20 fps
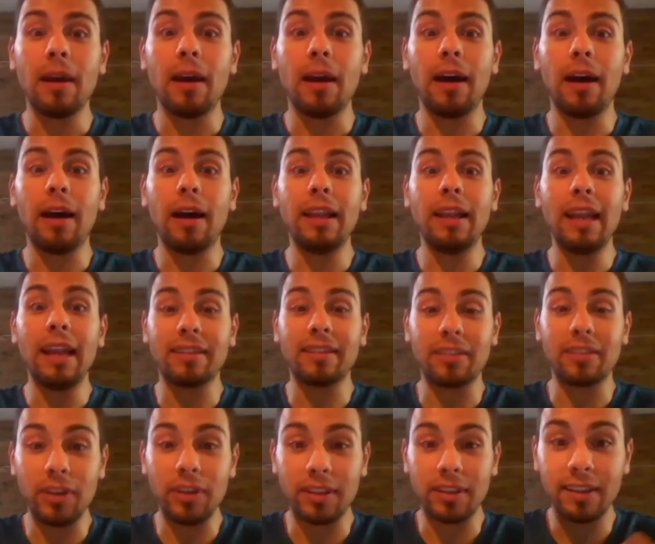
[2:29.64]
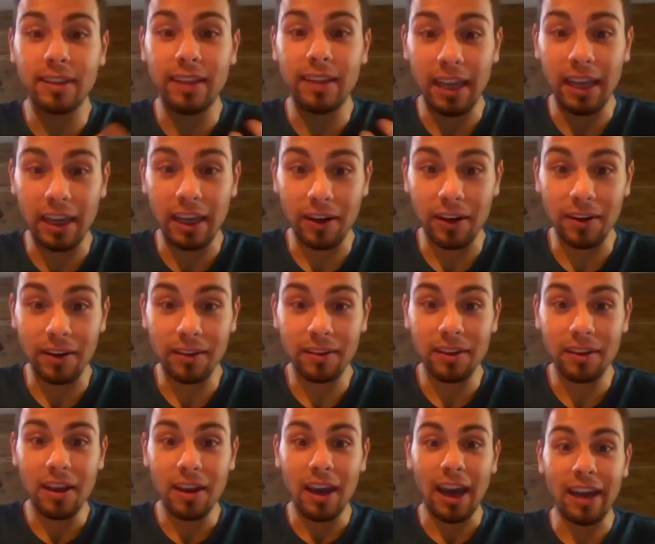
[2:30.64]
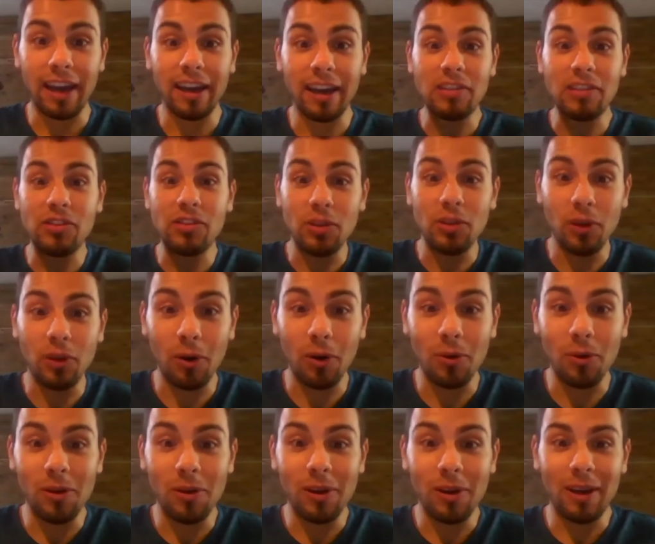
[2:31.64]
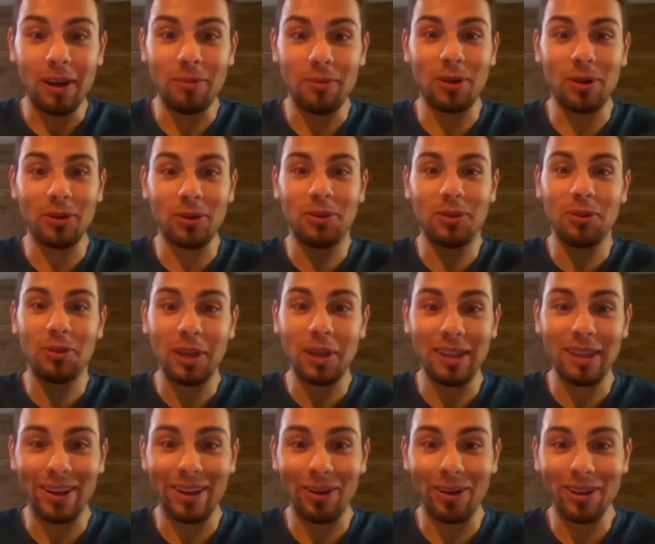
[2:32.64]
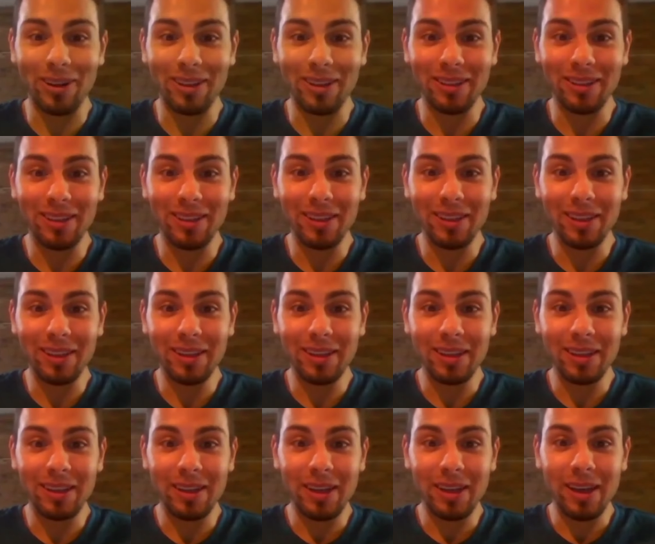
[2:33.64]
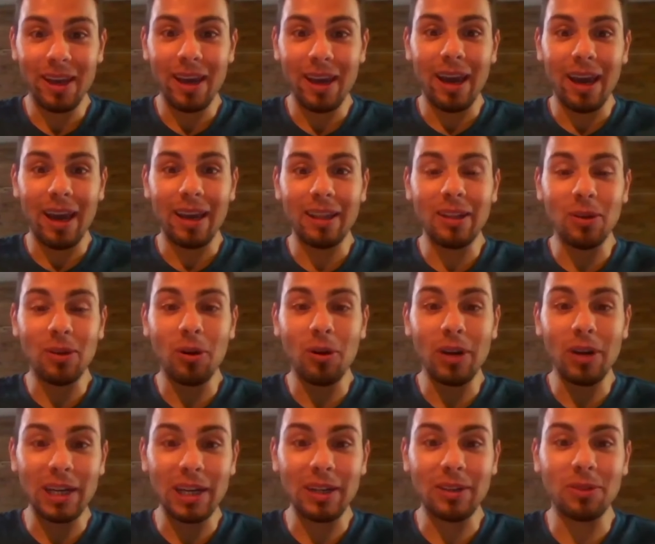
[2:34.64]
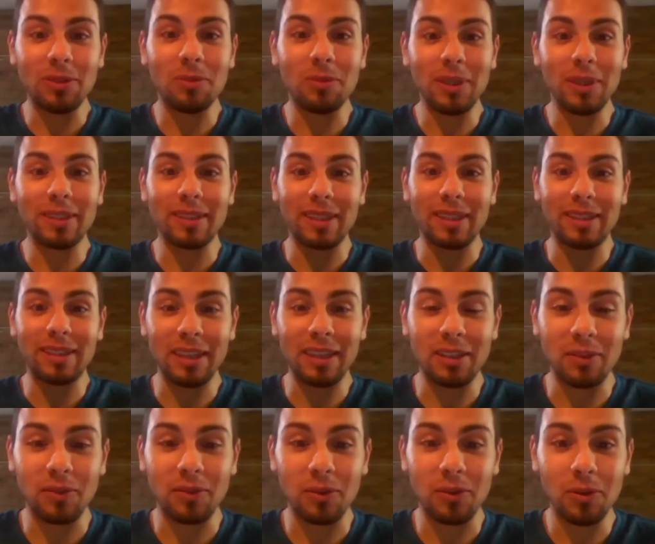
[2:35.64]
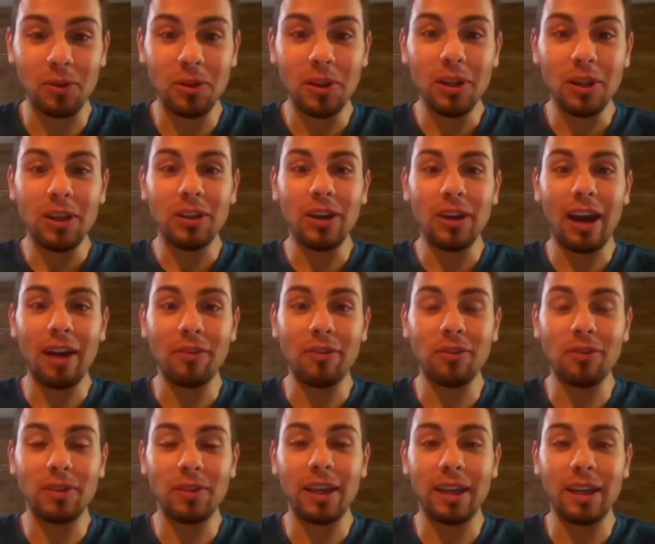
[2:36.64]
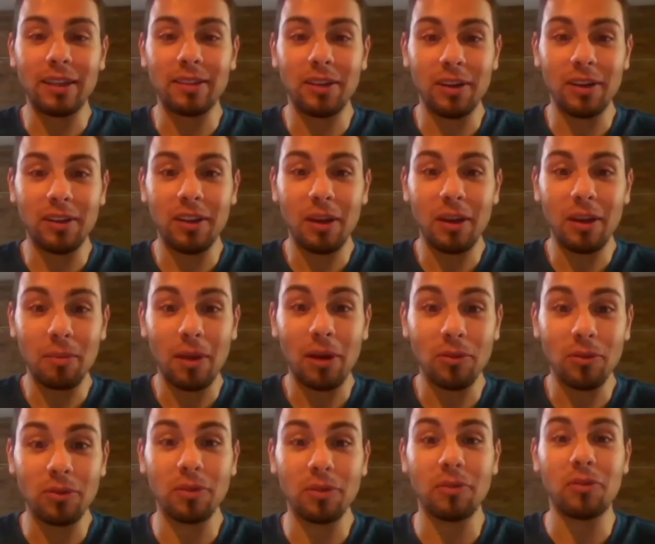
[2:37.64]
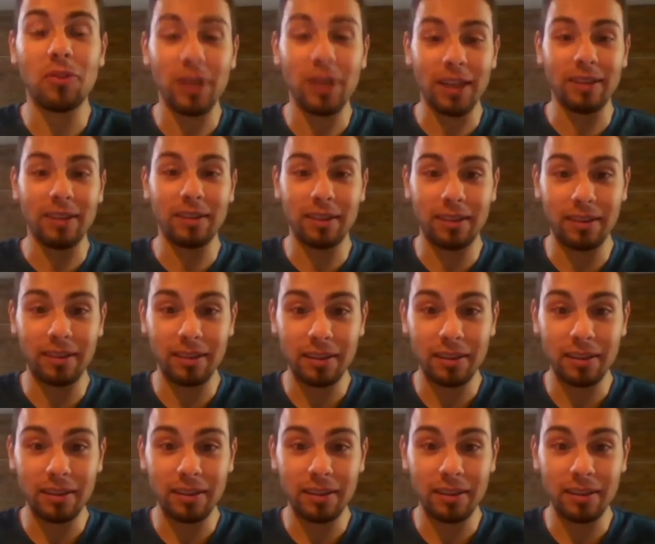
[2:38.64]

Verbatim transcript: uh, less risk takers. And as you know, because you read a lot, in order to be successful, you have to take certain amounts of risks.